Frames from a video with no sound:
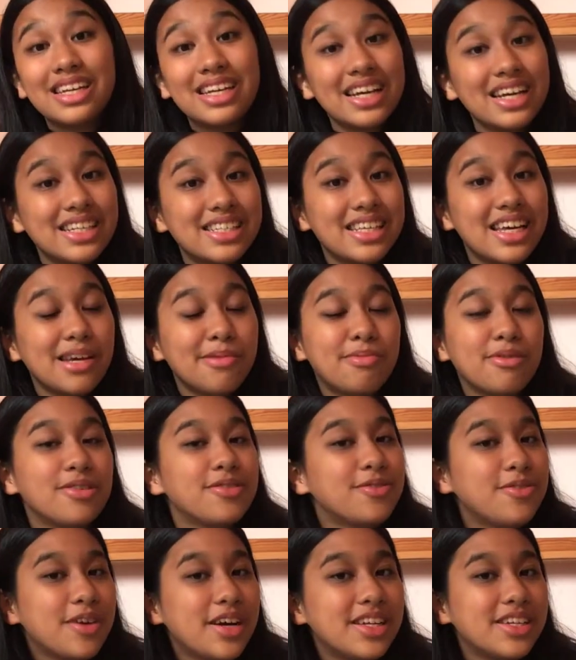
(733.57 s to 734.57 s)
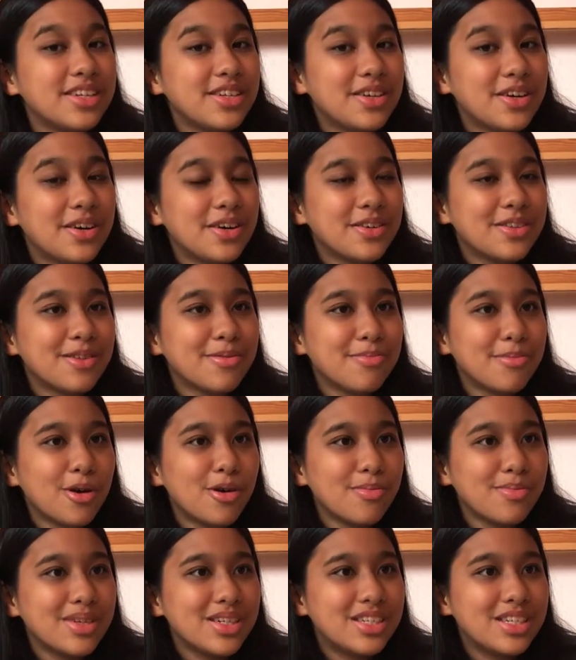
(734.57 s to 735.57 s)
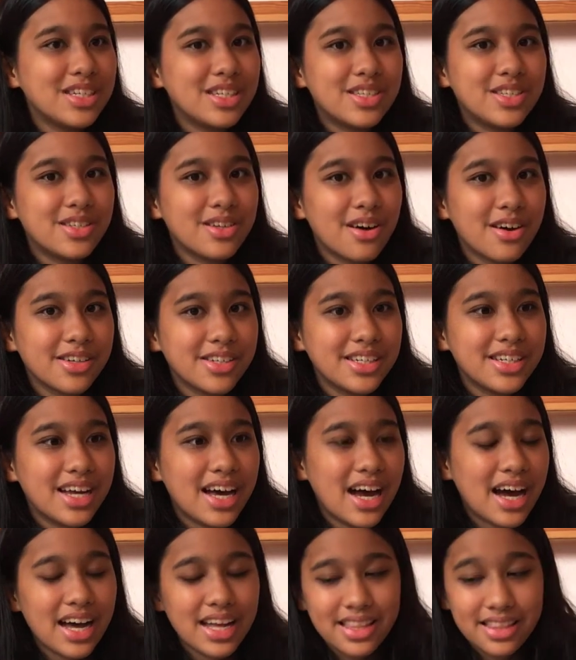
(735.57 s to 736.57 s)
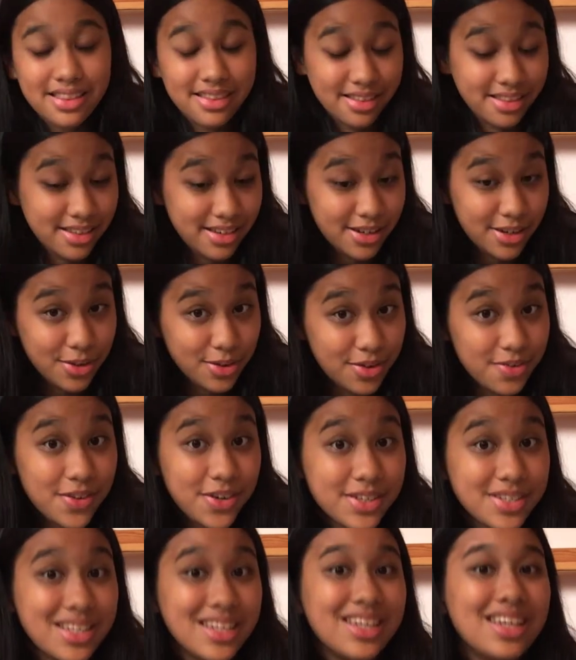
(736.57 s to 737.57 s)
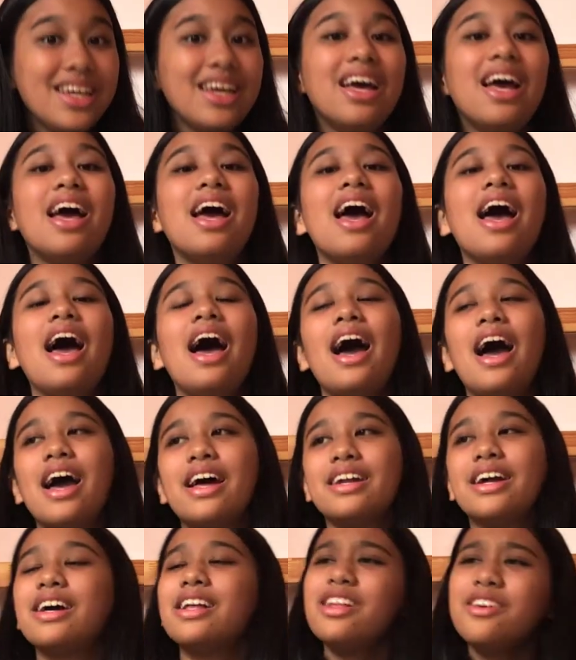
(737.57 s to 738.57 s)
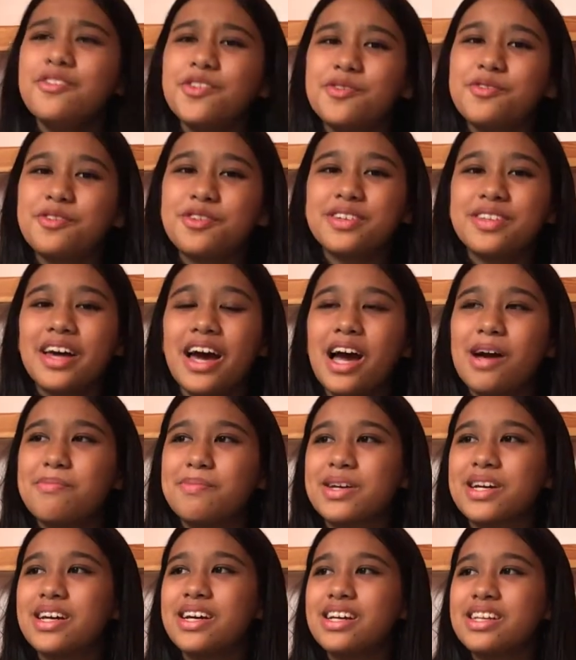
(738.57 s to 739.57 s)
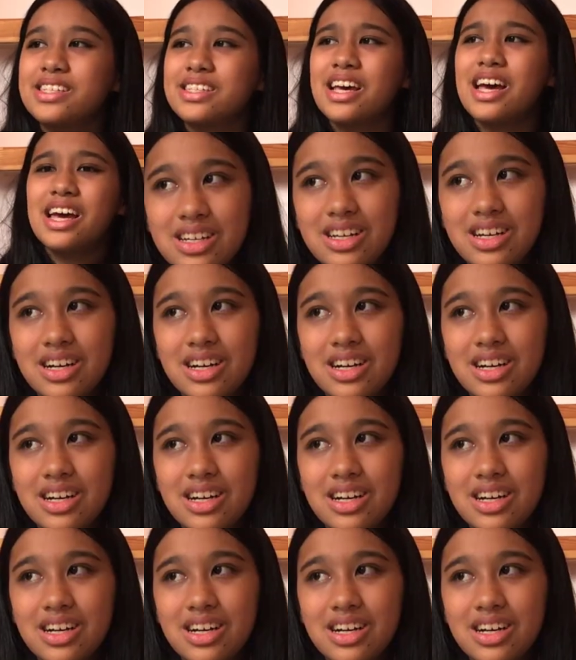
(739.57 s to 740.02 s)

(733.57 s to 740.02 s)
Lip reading: Kitty befriended her the moment she started at the university, and I love him for that because,